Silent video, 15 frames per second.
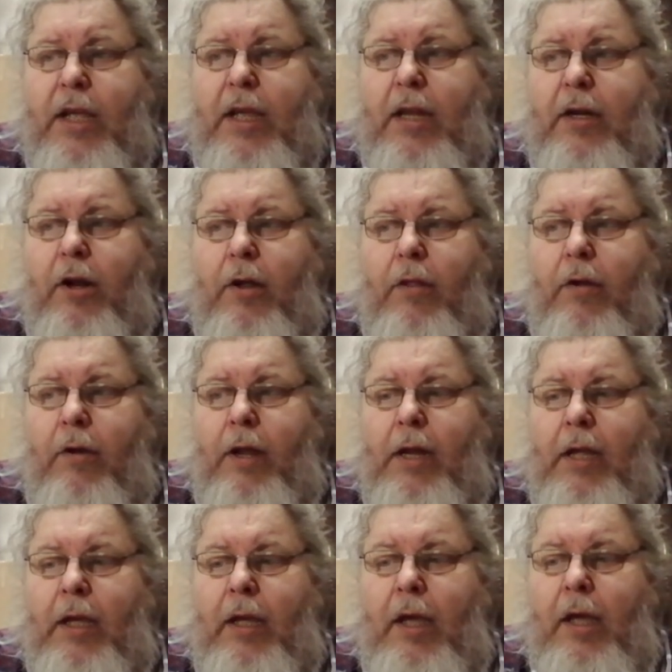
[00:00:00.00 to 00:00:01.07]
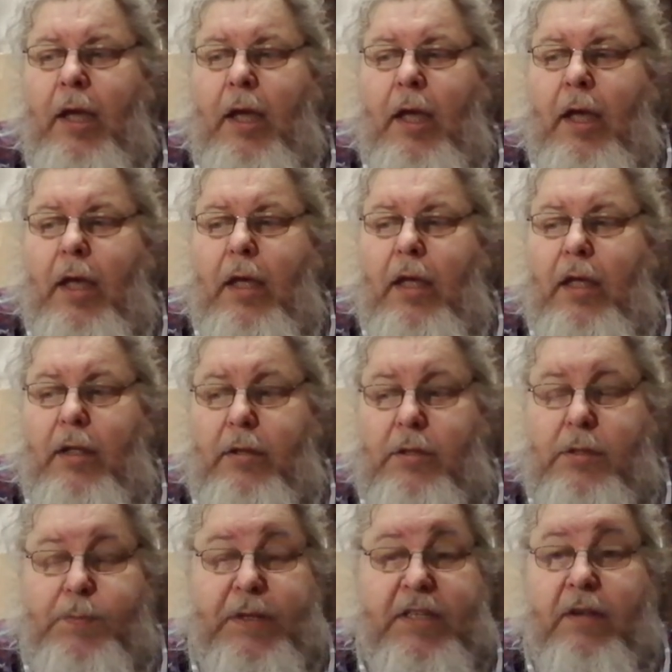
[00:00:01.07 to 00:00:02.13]
And are there any
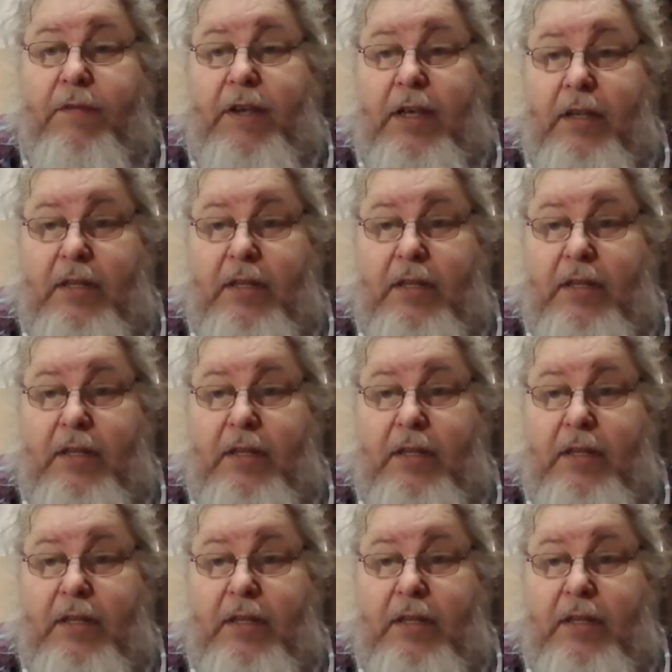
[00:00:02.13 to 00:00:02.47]
specific